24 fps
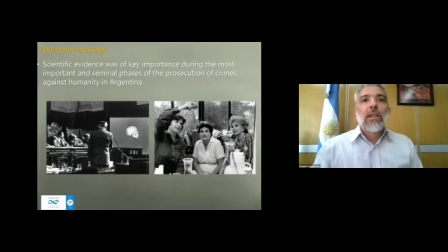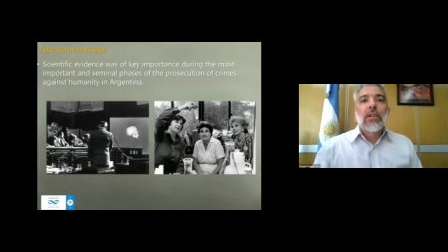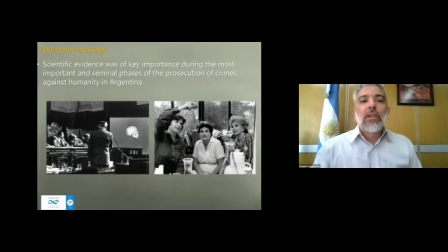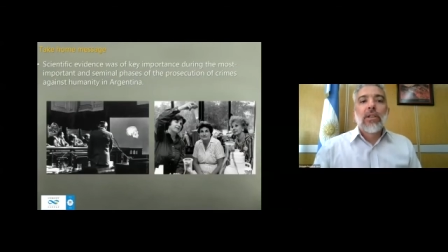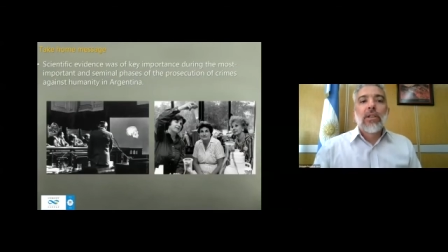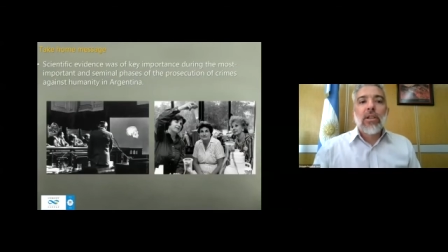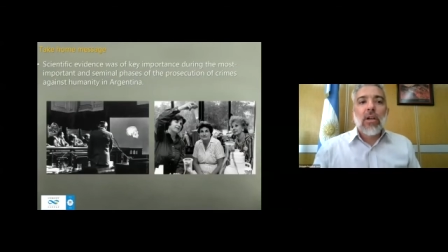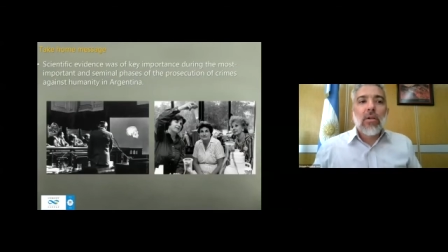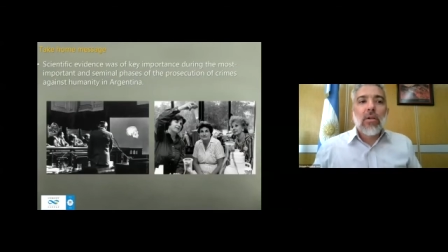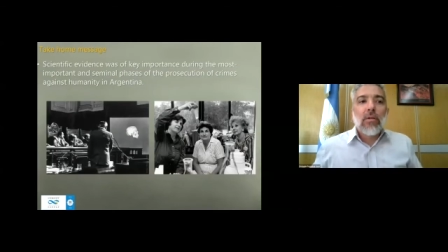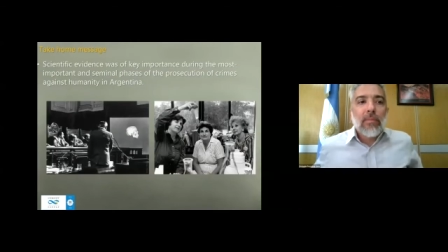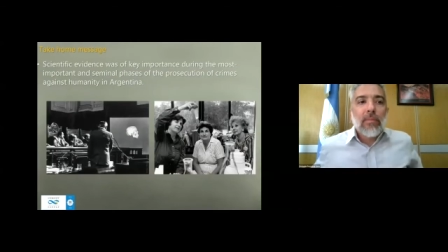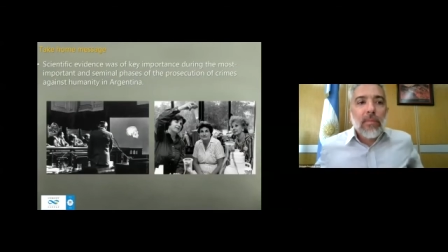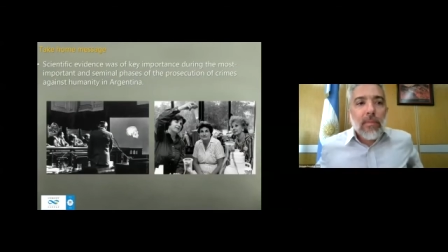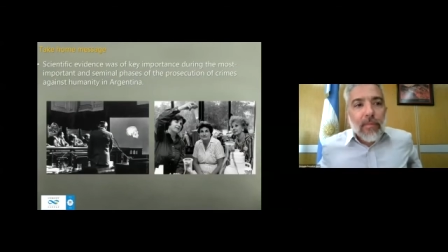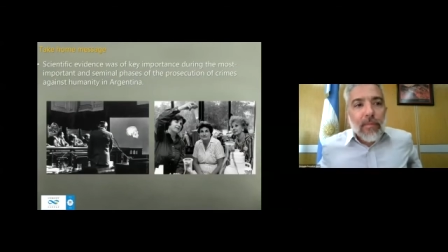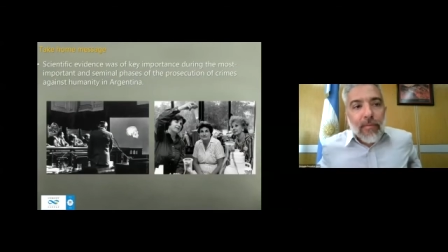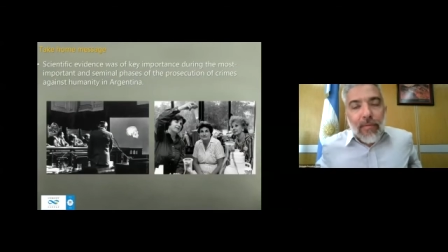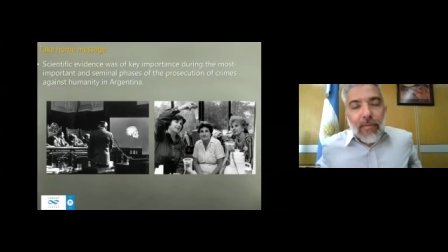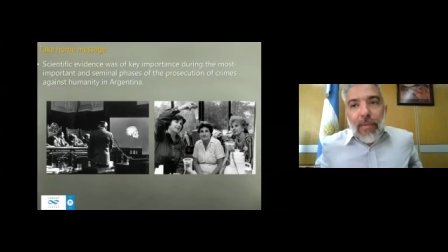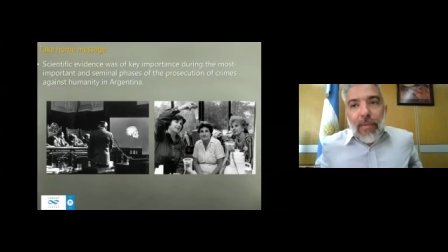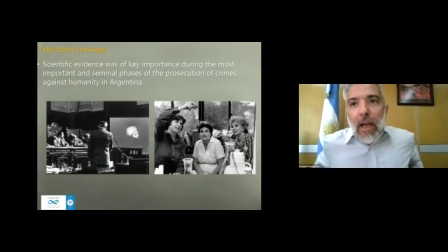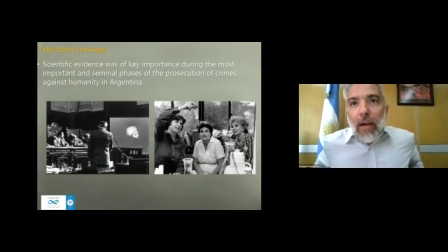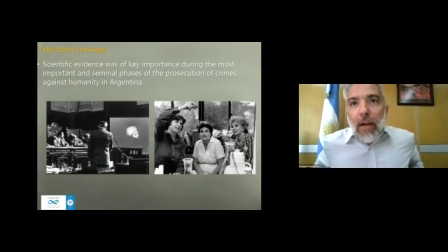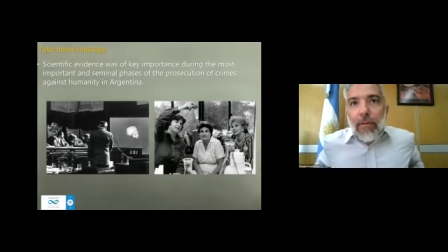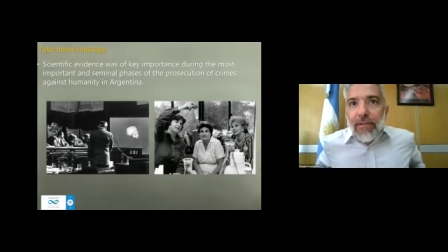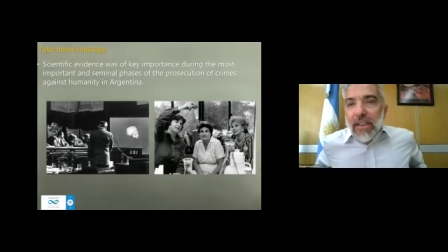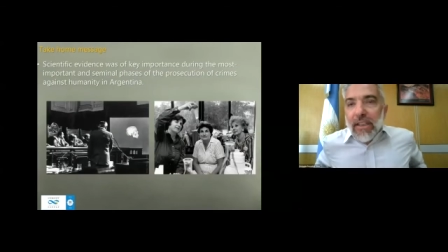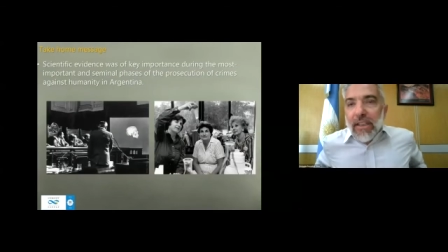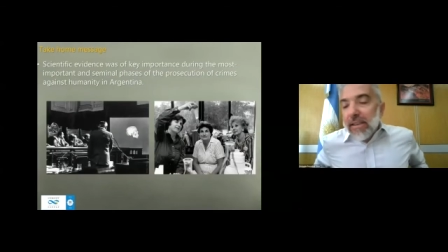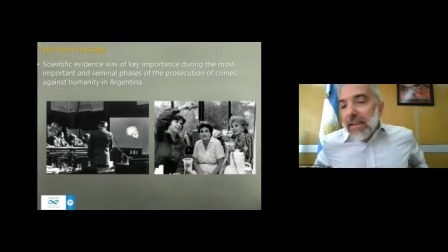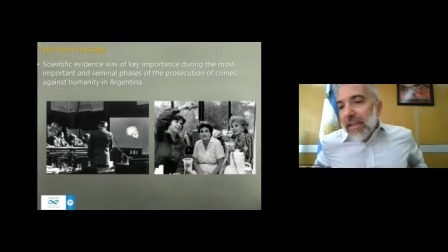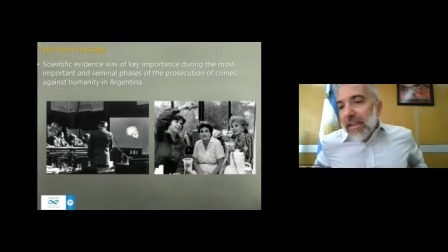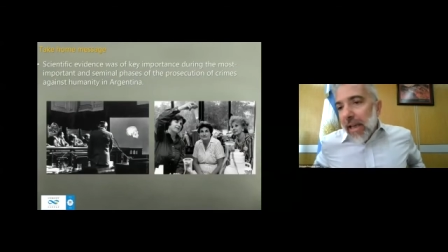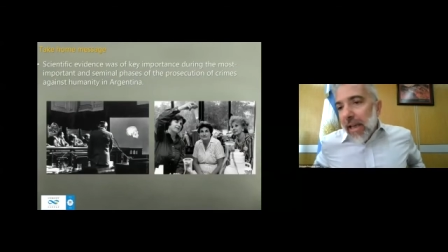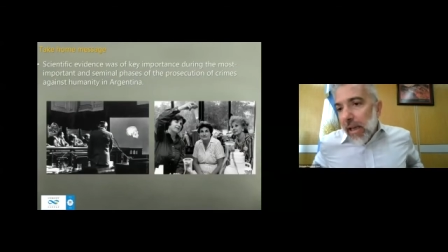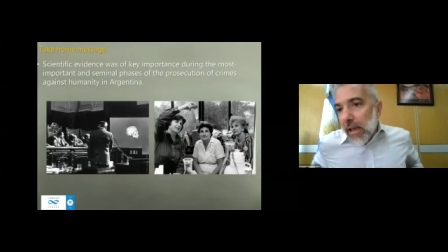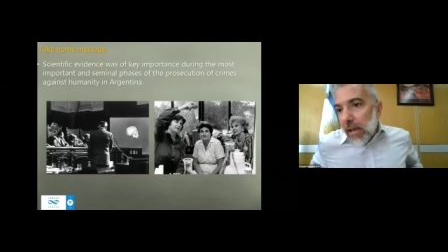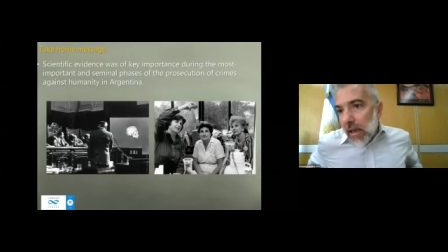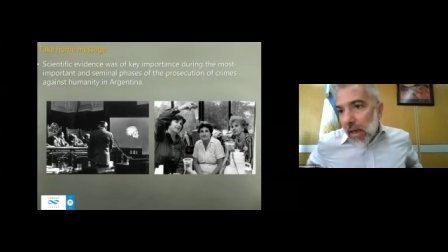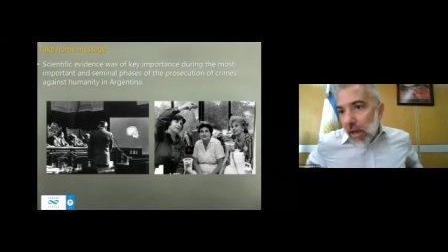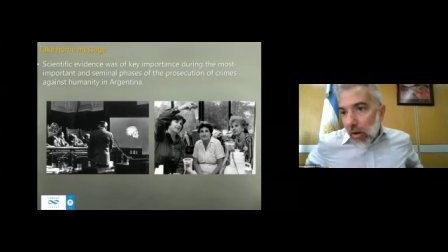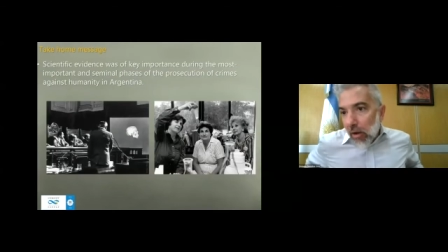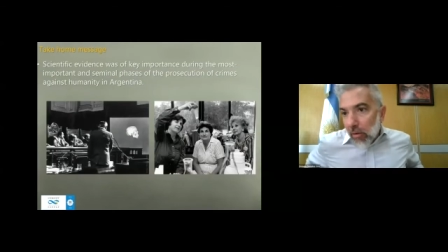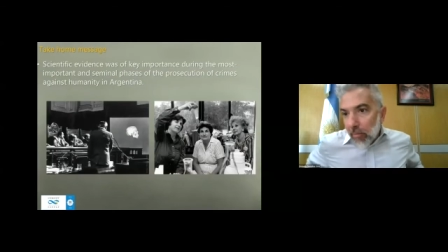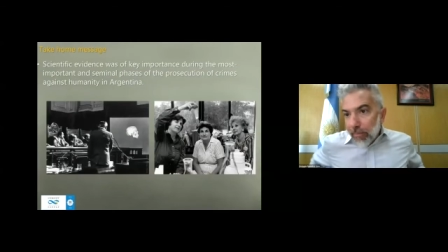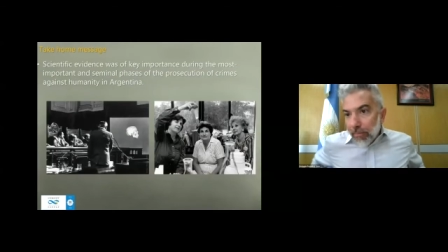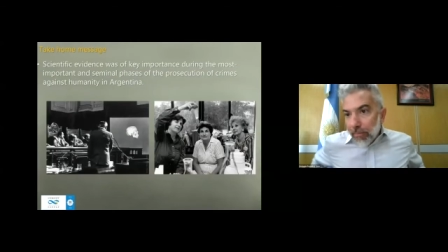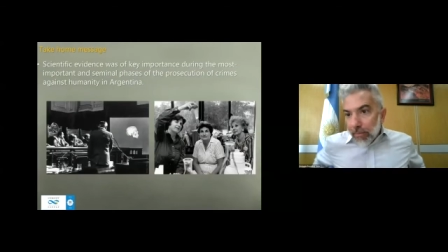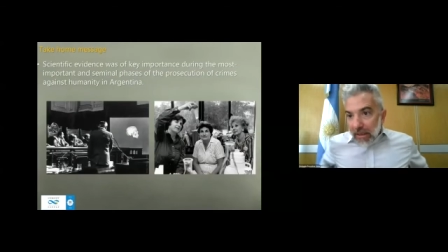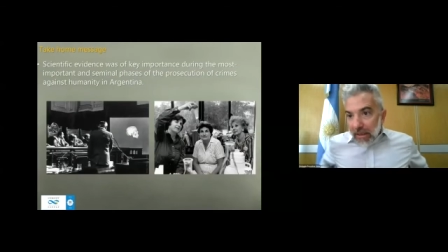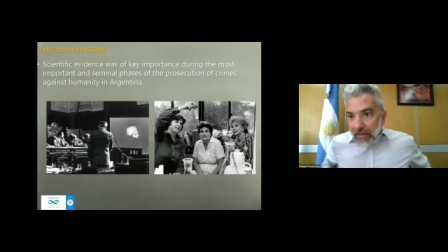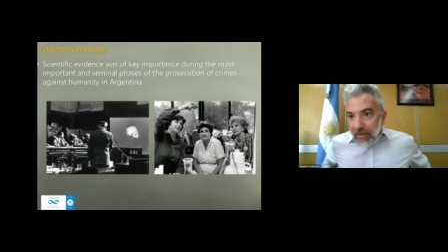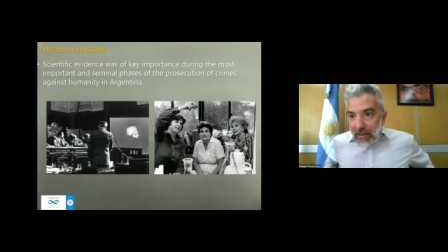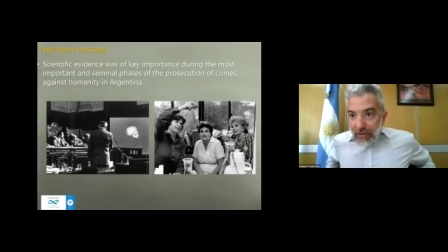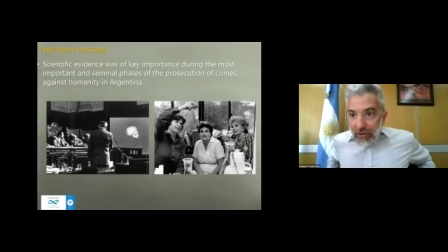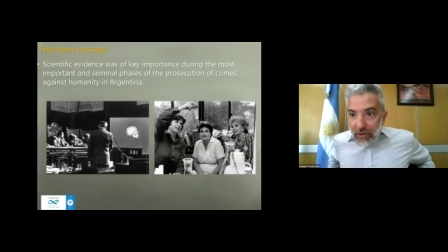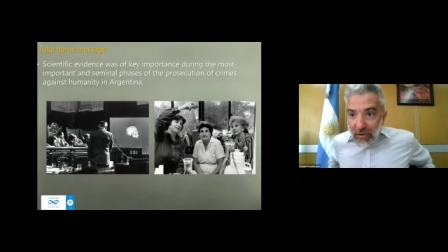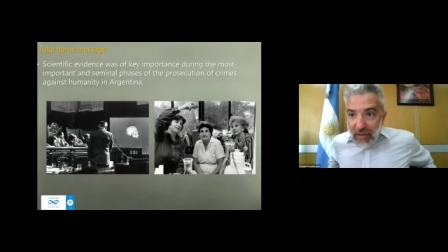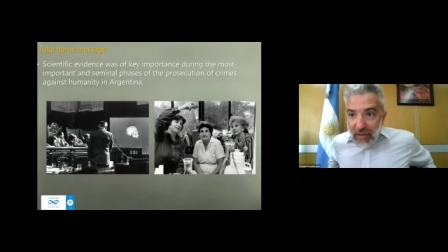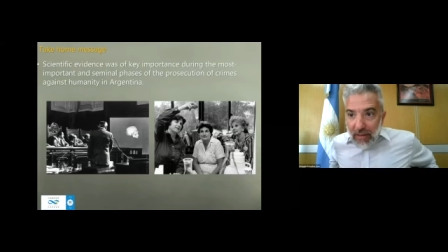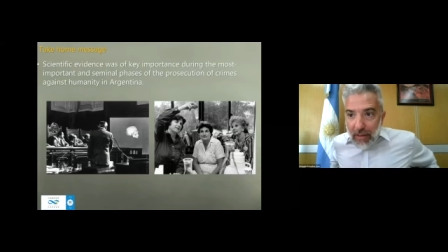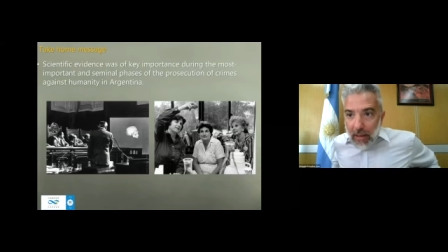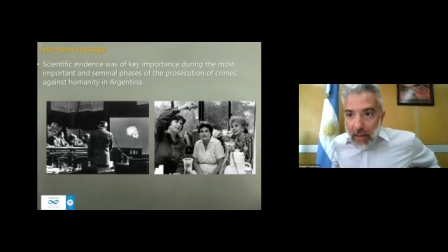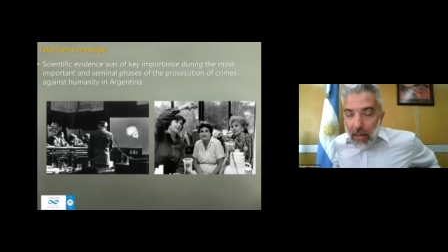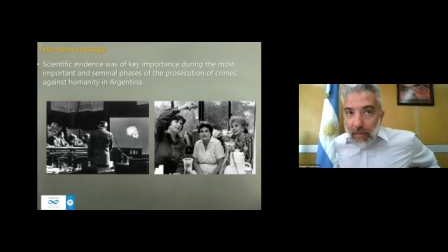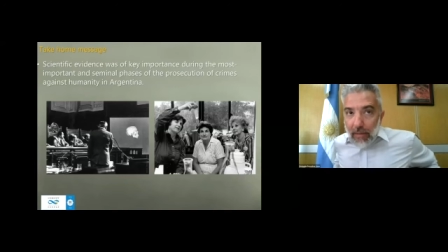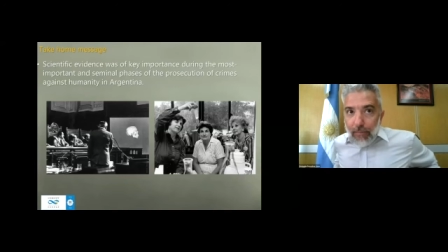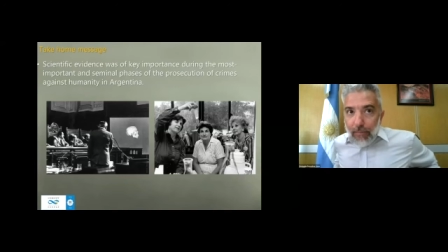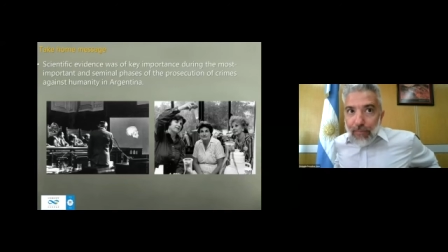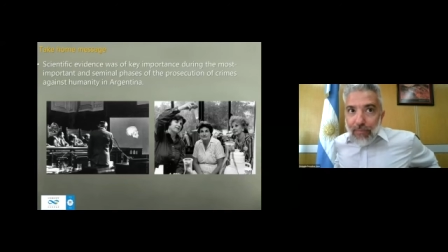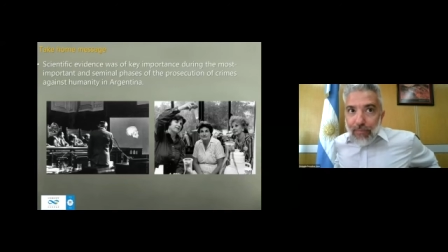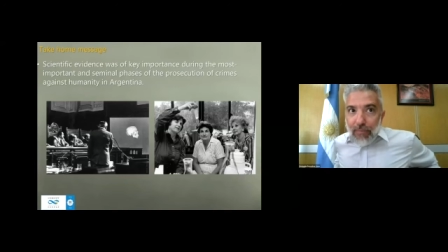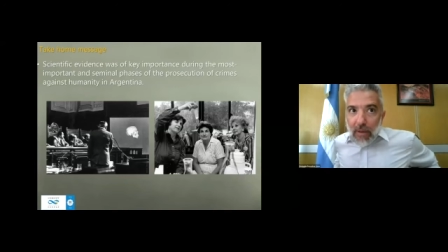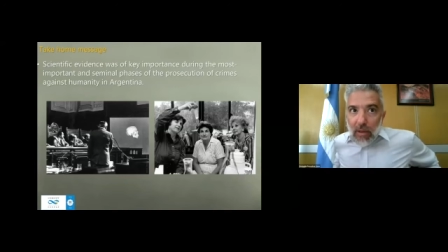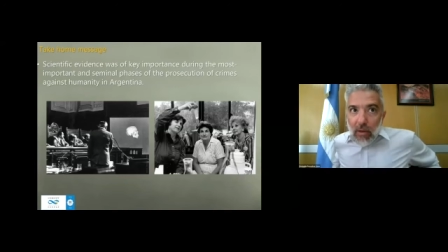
So a first take-home message here.